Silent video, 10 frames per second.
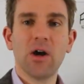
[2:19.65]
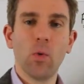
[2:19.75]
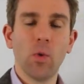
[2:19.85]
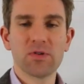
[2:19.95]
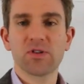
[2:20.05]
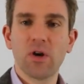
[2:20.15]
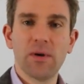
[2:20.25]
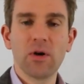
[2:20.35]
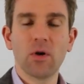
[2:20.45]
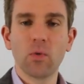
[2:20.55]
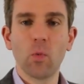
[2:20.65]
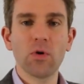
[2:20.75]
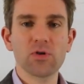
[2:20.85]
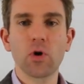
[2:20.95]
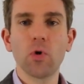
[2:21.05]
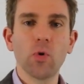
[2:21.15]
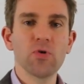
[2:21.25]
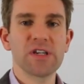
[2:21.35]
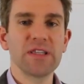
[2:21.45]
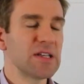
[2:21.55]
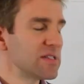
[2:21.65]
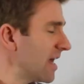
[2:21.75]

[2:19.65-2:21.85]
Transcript: what's going on, what's causing this.